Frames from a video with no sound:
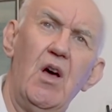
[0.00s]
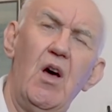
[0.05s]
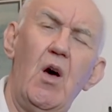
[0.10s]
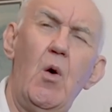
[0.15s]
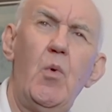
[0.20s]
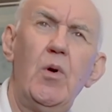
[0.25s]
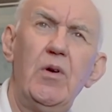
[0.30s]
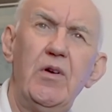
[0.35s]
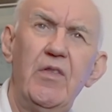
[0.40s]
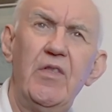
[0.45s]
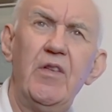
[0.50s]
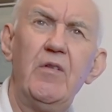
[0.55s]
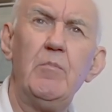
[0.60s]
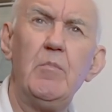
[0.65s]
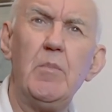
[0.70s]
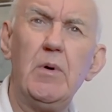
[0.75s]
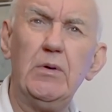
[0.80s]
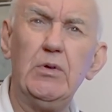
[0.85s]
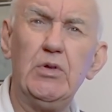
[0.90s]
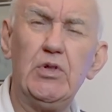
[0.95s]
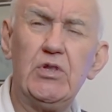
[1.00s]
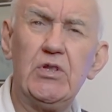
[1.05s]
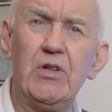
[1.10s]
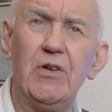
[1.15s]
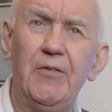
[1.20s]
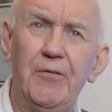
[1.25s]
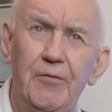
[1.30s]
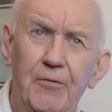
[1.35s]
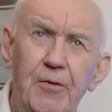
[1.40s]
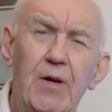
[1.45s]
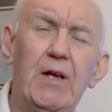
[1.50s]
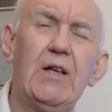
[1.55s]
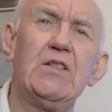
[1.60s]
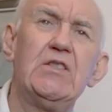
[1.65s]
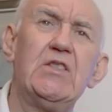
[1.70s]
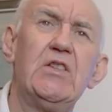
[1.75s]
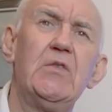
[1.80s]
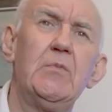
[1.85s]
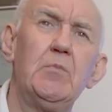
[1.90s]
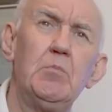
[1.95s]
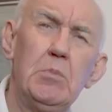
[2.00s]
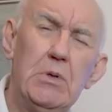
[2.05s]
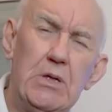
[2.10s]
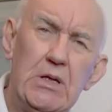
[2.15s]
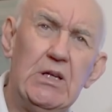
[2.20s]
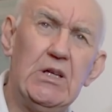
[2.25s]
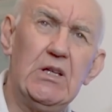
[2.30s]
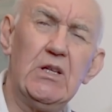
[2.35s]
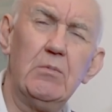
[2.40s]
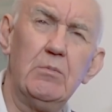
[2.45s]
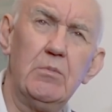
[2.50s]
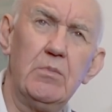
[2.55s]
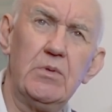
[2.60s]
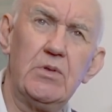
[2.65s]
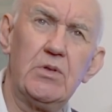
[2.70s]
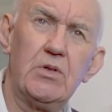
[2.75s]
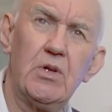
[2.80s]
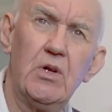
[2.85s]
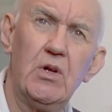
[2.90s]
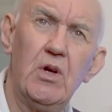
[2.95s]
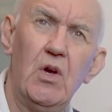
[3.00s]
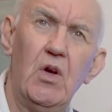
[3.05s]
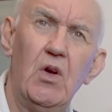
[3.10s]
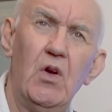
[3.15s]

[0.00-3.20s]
are one of the most effective mediums